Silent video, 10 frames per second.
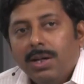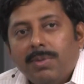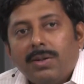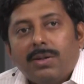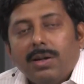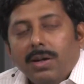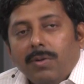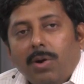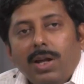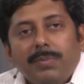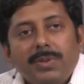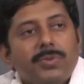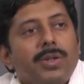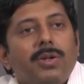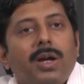But what happens
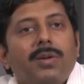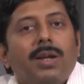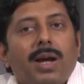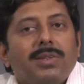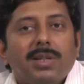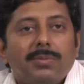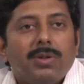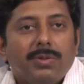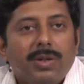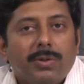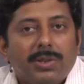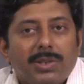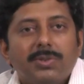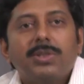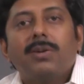when you have a large number of
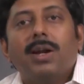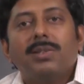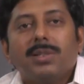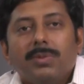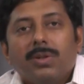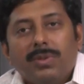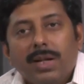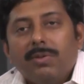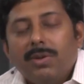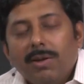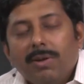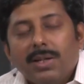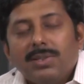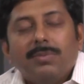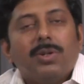equations, when you have large number of
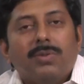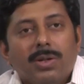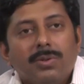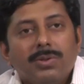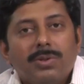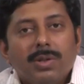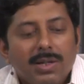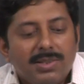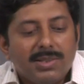unknowns? It's